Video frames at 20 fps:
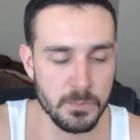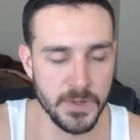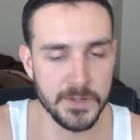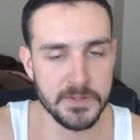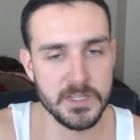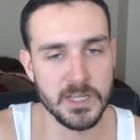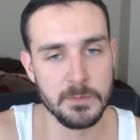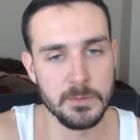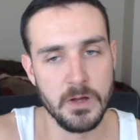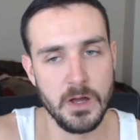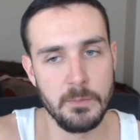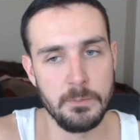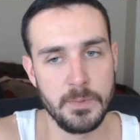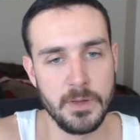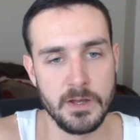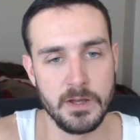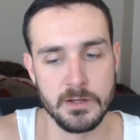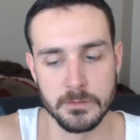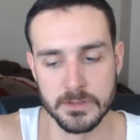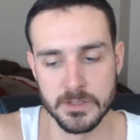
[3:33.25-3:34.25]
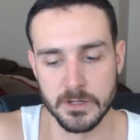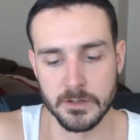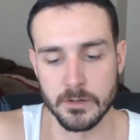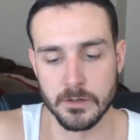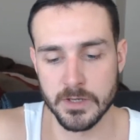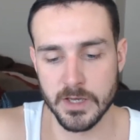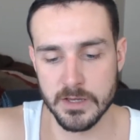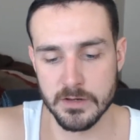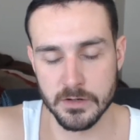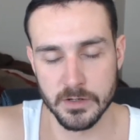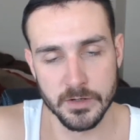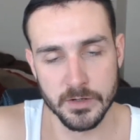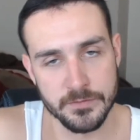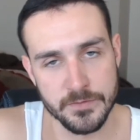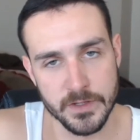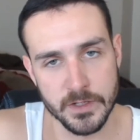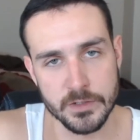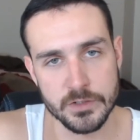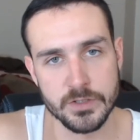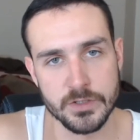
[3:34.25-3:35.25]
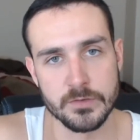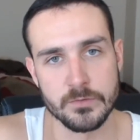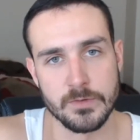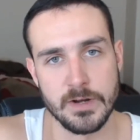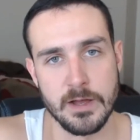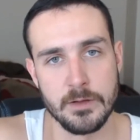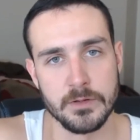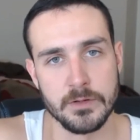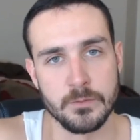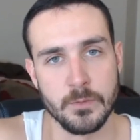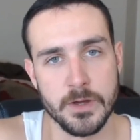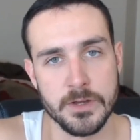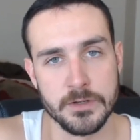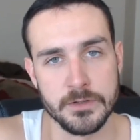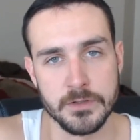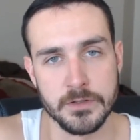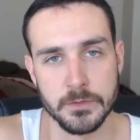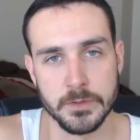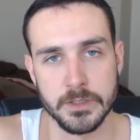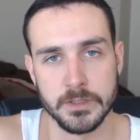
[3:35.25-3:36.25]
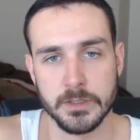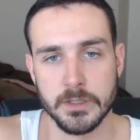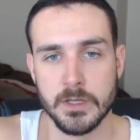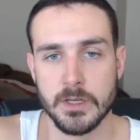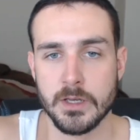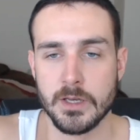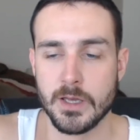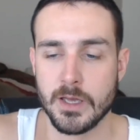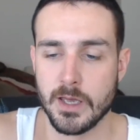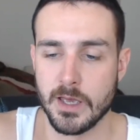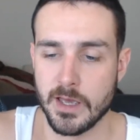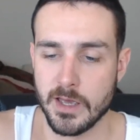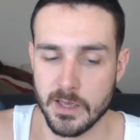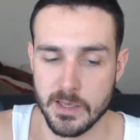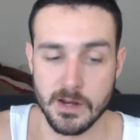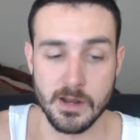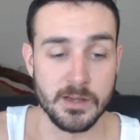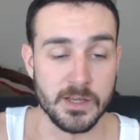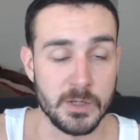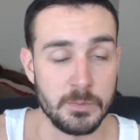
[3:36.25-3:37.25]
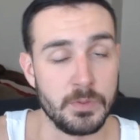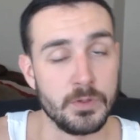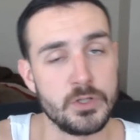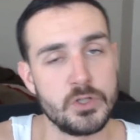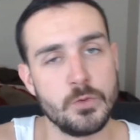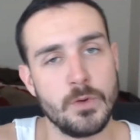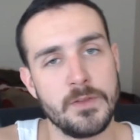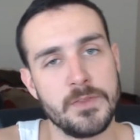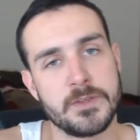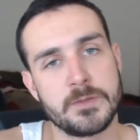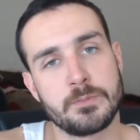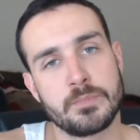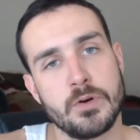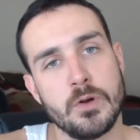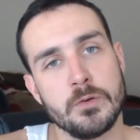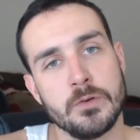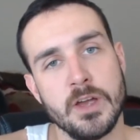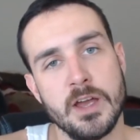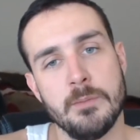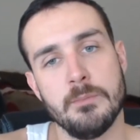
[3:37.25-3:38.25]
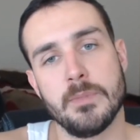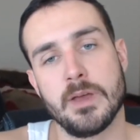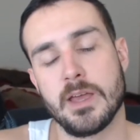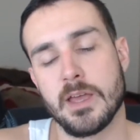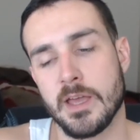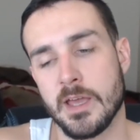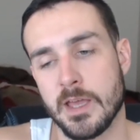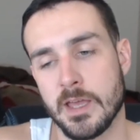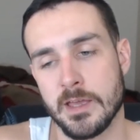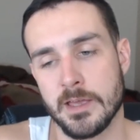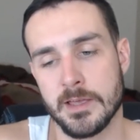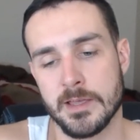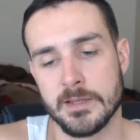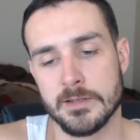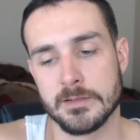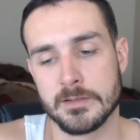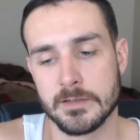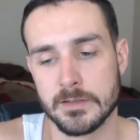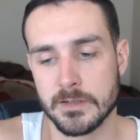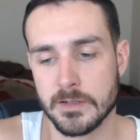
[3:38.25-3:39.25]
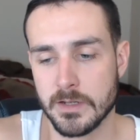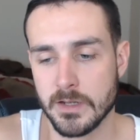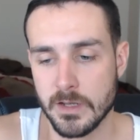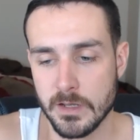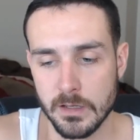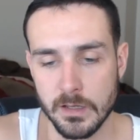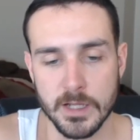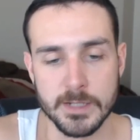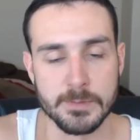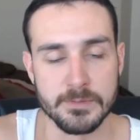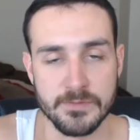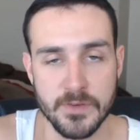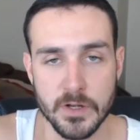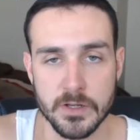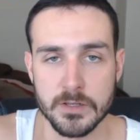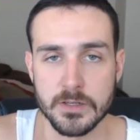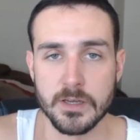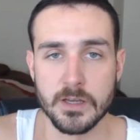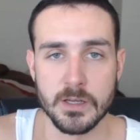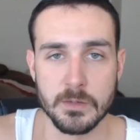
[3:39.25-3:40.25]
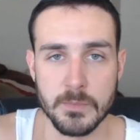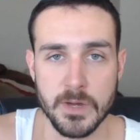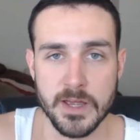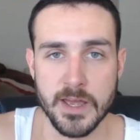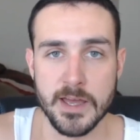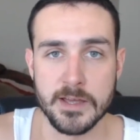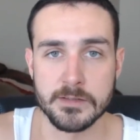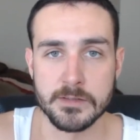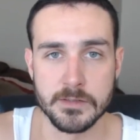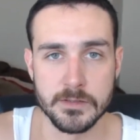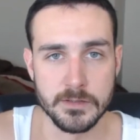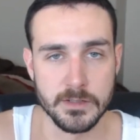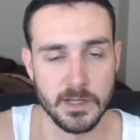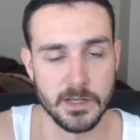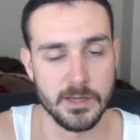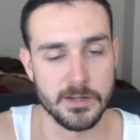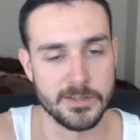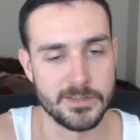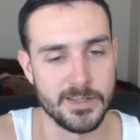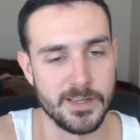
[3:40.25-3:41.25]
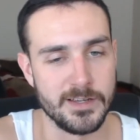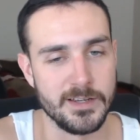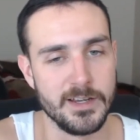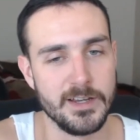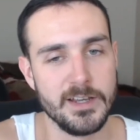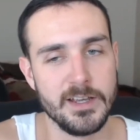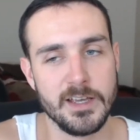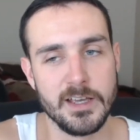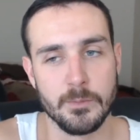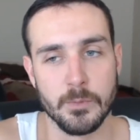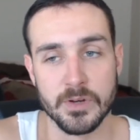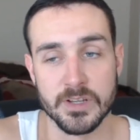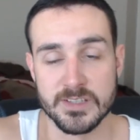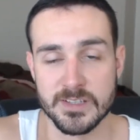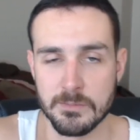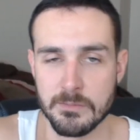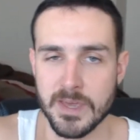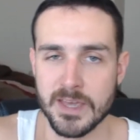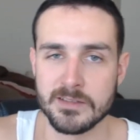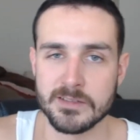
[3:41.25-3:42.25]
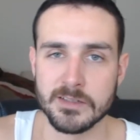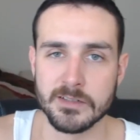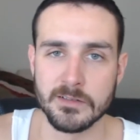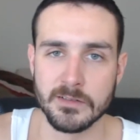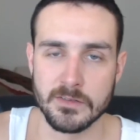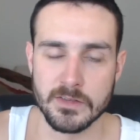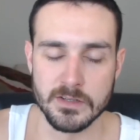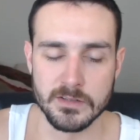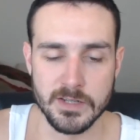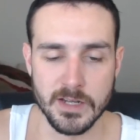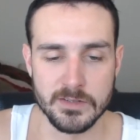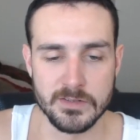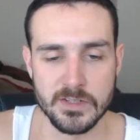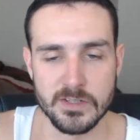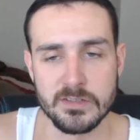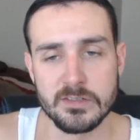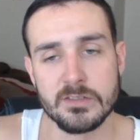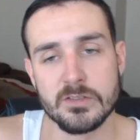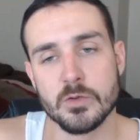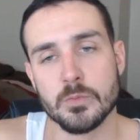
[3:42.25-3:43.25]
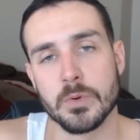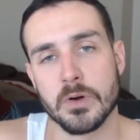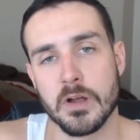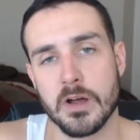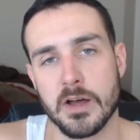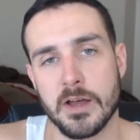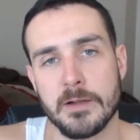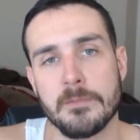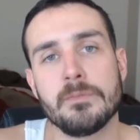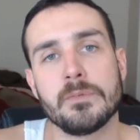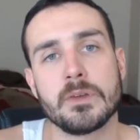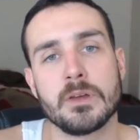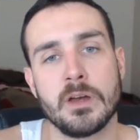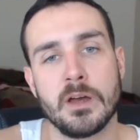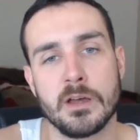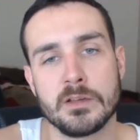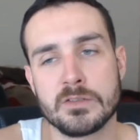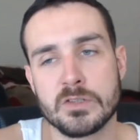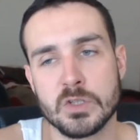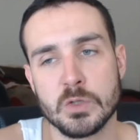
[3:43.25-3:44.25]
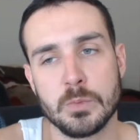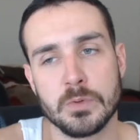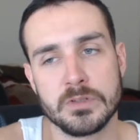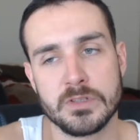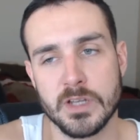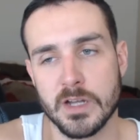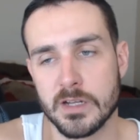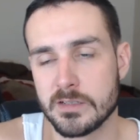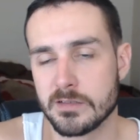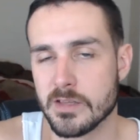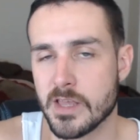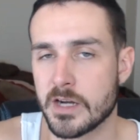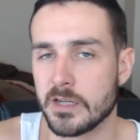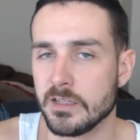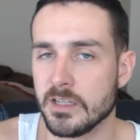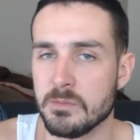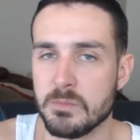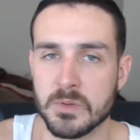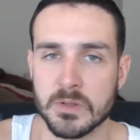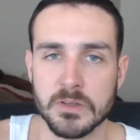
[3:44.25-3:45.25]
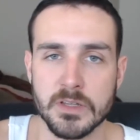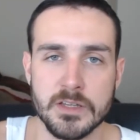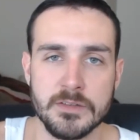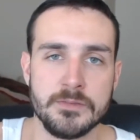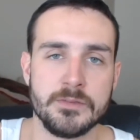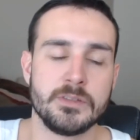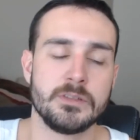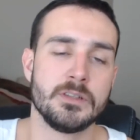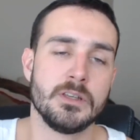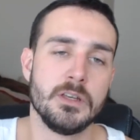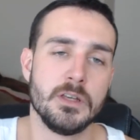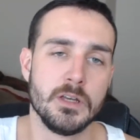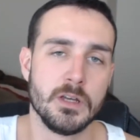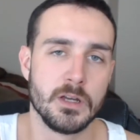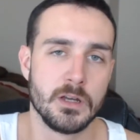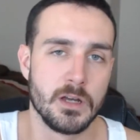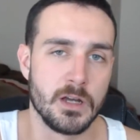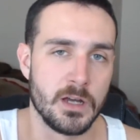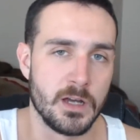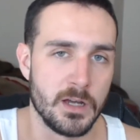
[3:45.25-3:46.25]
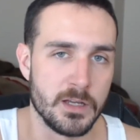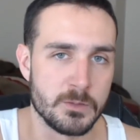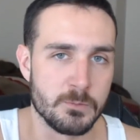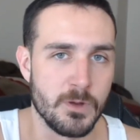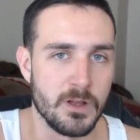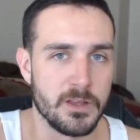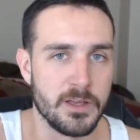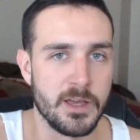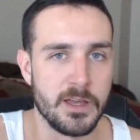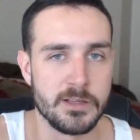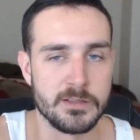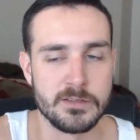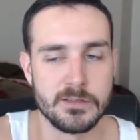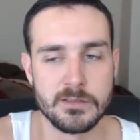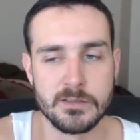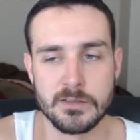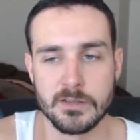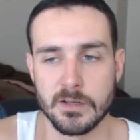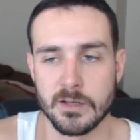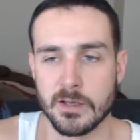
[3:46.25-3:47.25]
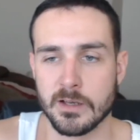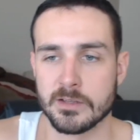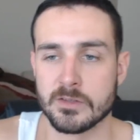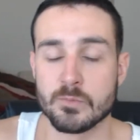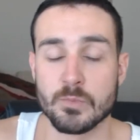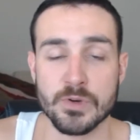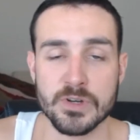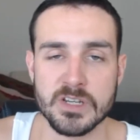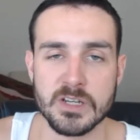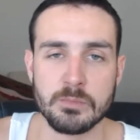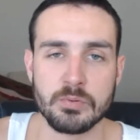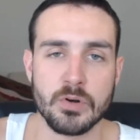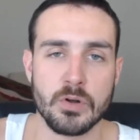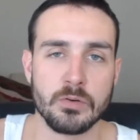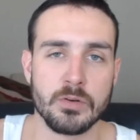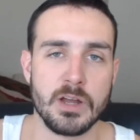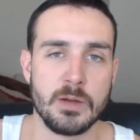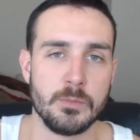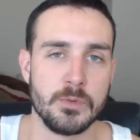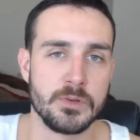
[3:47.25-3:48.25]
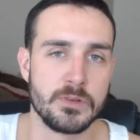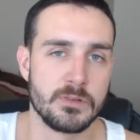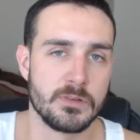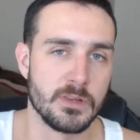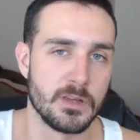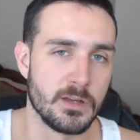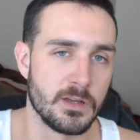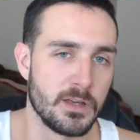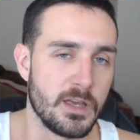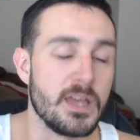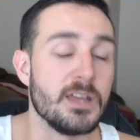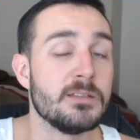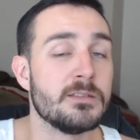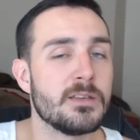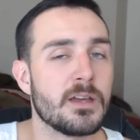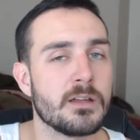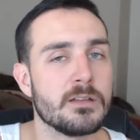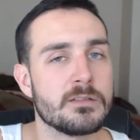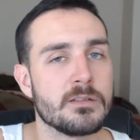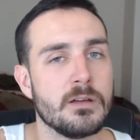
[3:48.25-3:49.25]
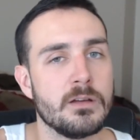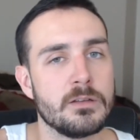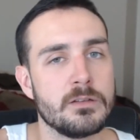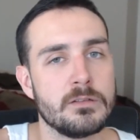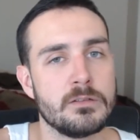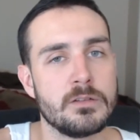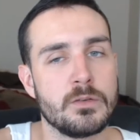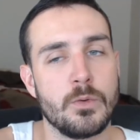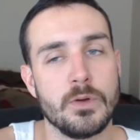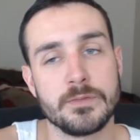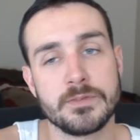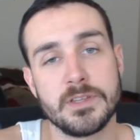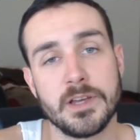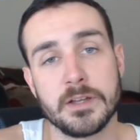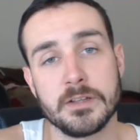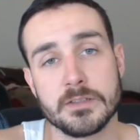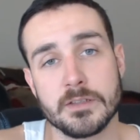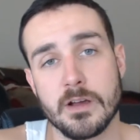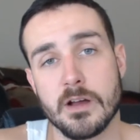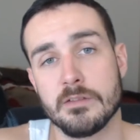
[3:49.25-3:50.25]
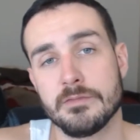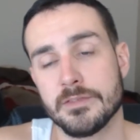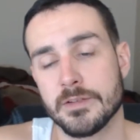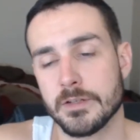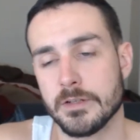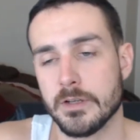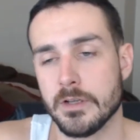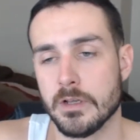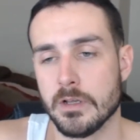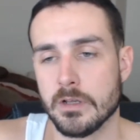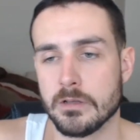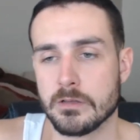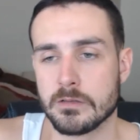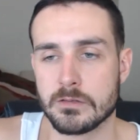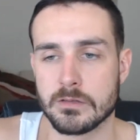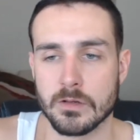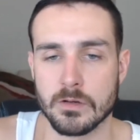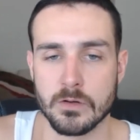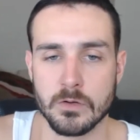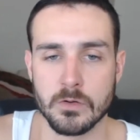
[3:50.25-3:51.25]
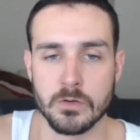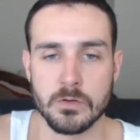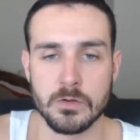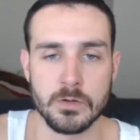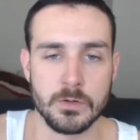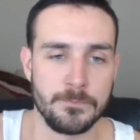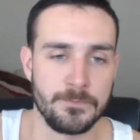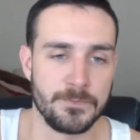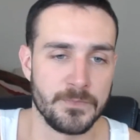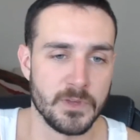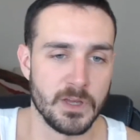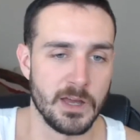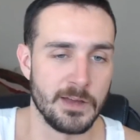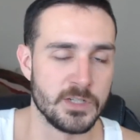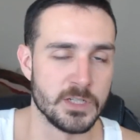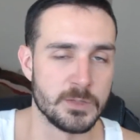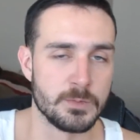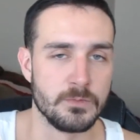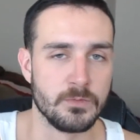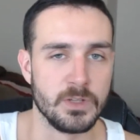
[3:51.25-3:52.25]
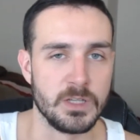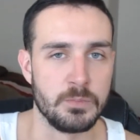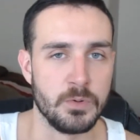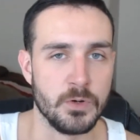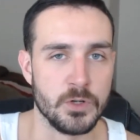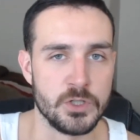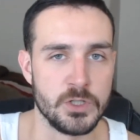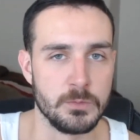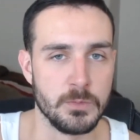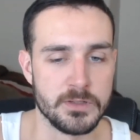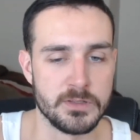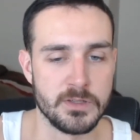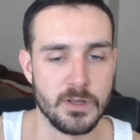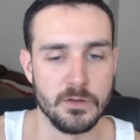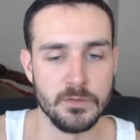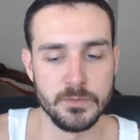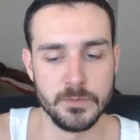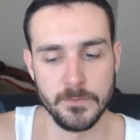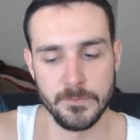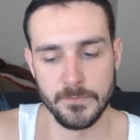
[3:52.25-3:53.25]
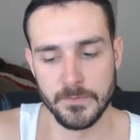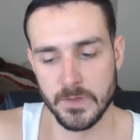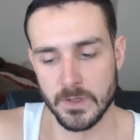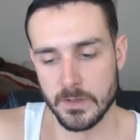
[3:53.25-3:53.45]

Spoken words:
Picked him up and he was like, okay, you're going to finish this round of what you're doing and I'm going to put you on this program. And it's been fucking kicking my ass, I gotta say. But it's amazing. The intensity is super high, supersets, a lot of Olympic lifts, as well as a sprinting program with 8 seconds on, 12 seconds off. So I've just been really pushing myself.